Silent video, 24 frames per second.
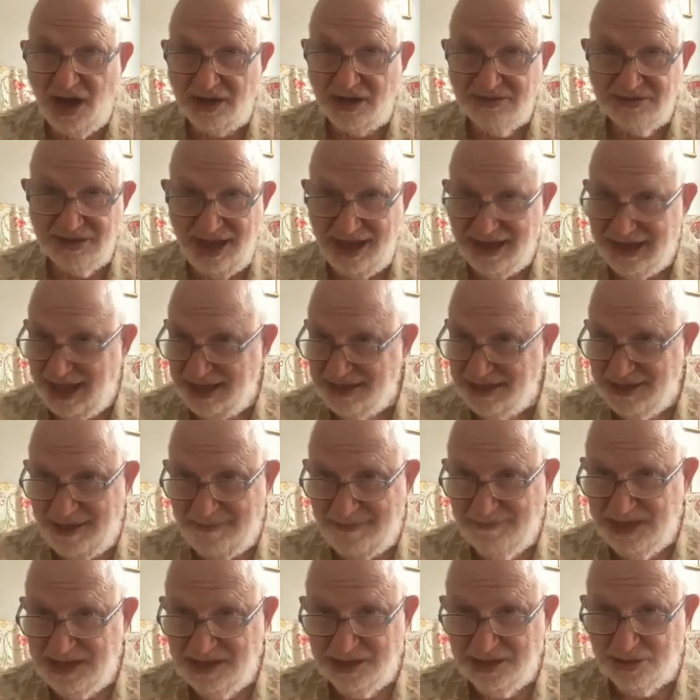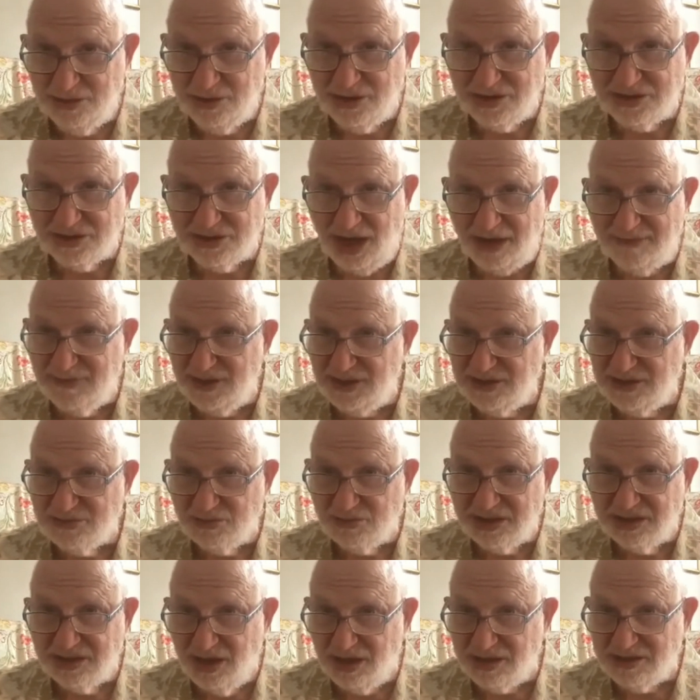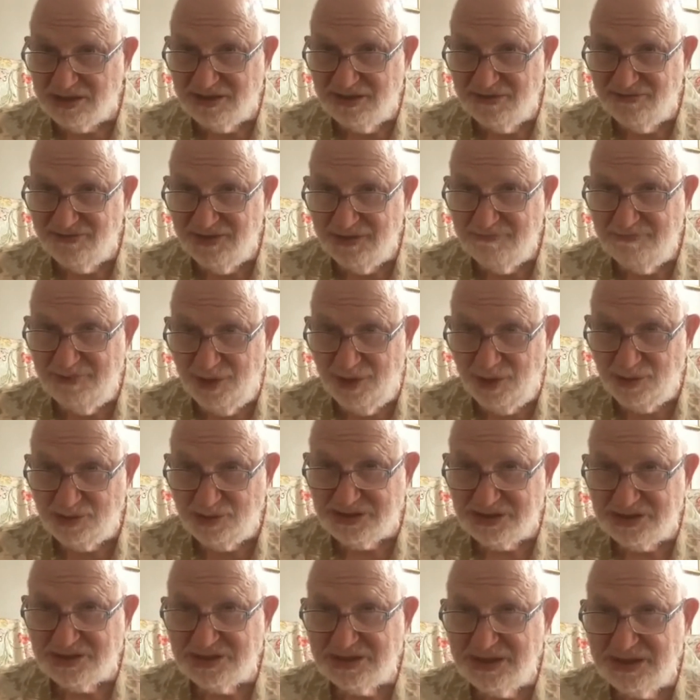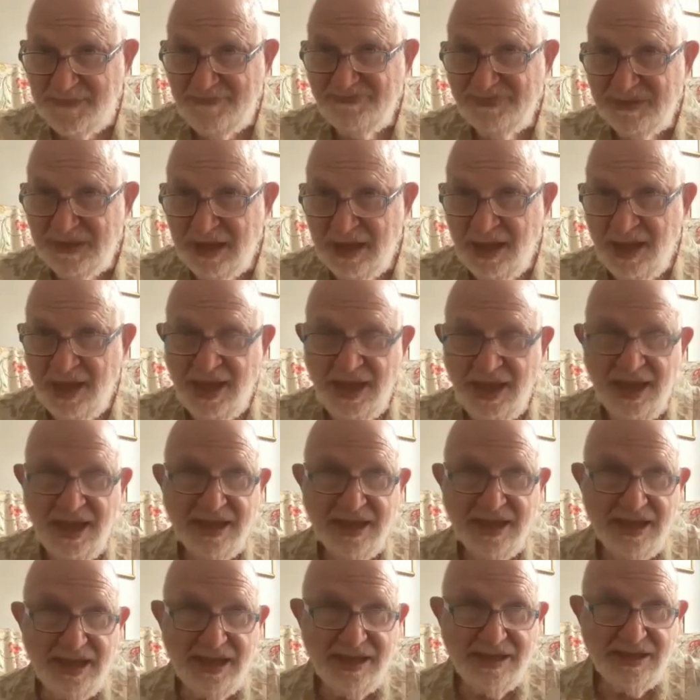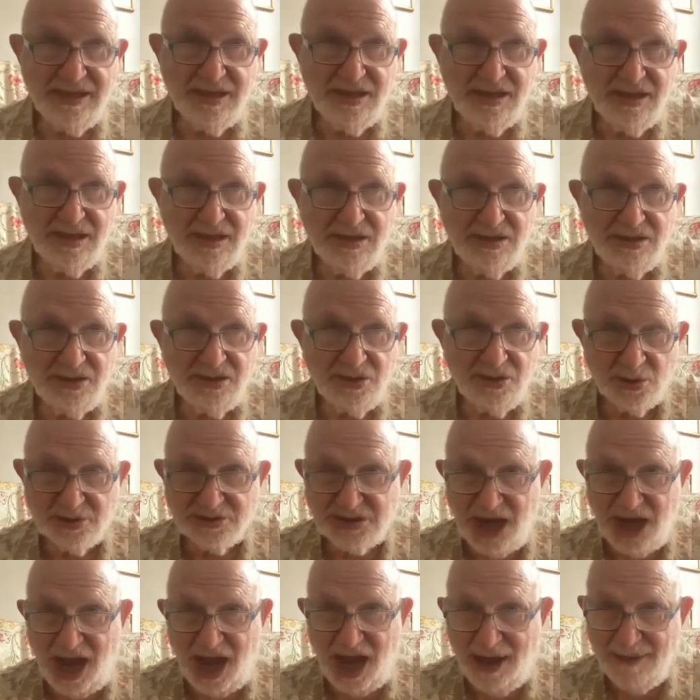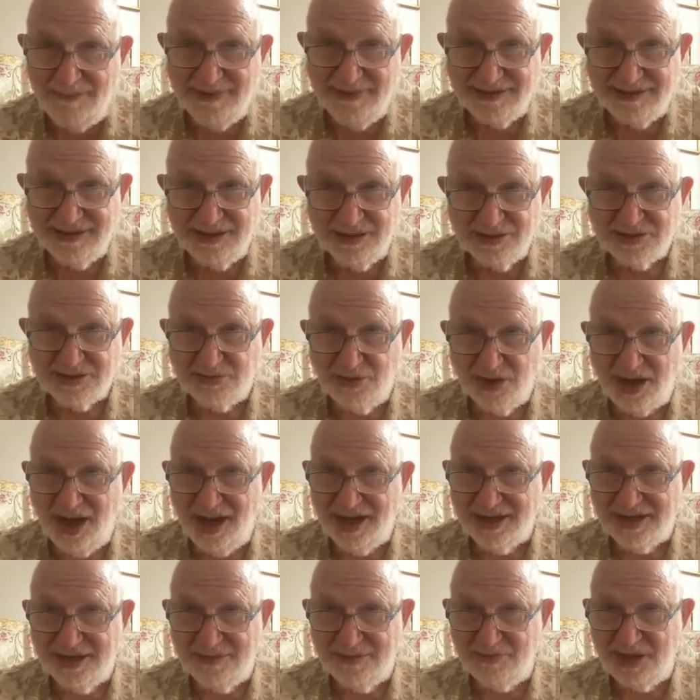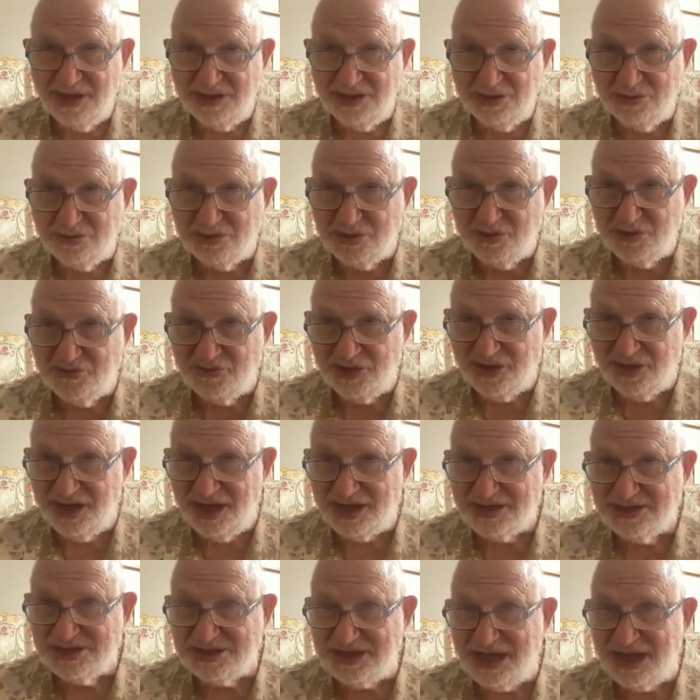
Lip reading: like in that meeting you described, these reductive impulses. Your job, and here's what I commit you to for the next